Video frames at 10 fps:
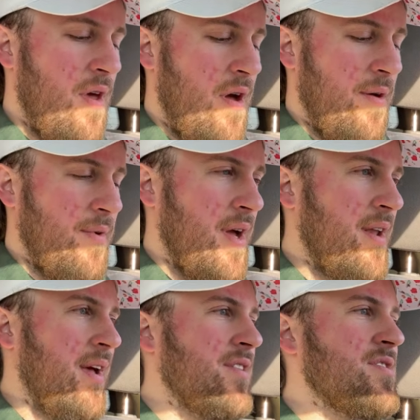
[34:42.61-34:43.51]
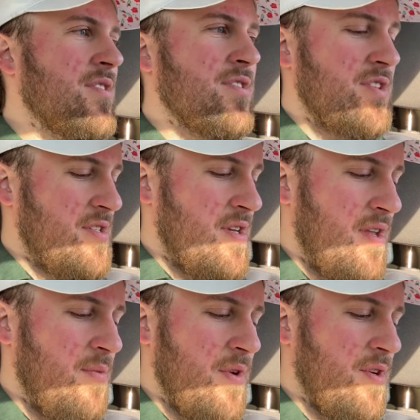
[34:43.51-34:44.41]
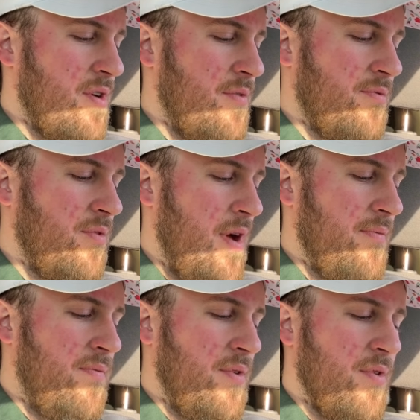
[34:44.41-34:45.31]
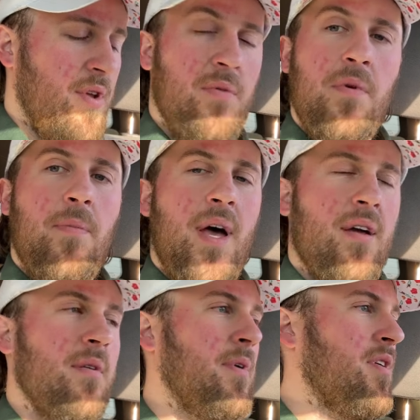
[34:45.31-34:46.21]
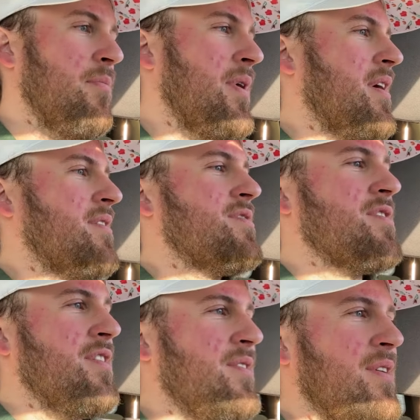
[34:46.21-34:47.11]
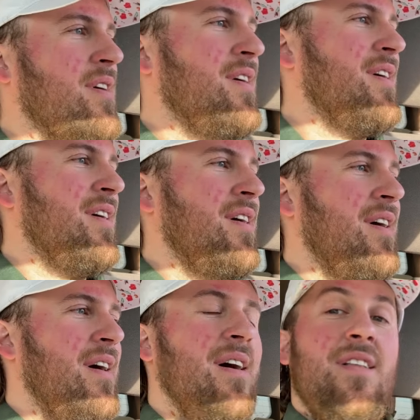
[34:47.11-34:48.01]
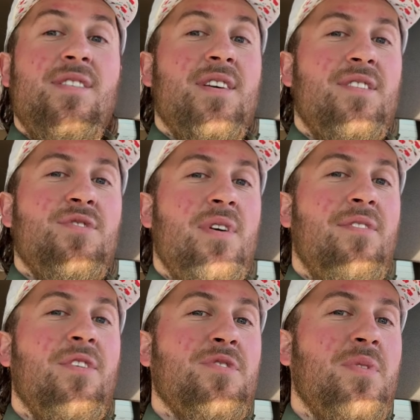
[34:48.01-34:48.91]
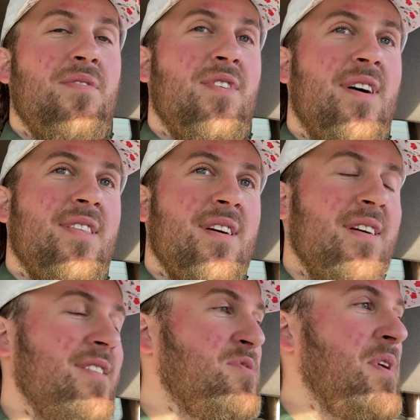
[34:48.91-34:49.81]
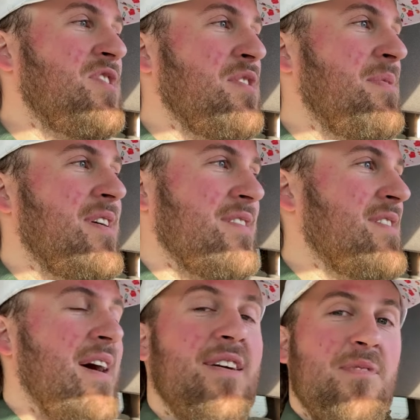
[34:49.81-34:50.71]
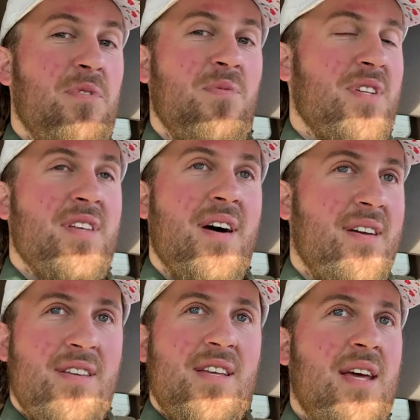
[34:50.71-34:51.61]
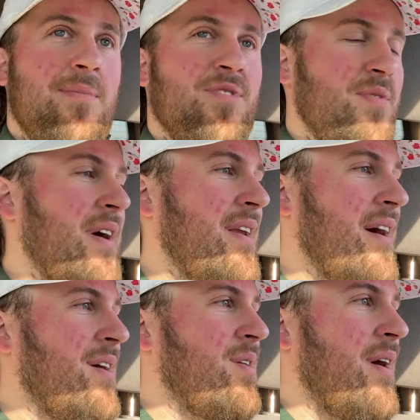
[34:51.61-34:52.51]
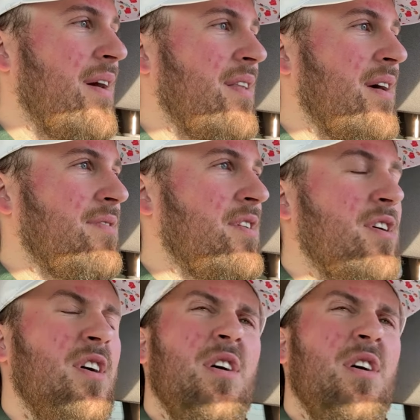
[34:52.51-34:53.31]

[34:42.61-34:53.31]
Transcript: All right, we got an answer. She said he went to go grab food. He'll be back in about a minute, so at least I didn't drive all this way for nothing, especially because I could be restocking tables right now. I left,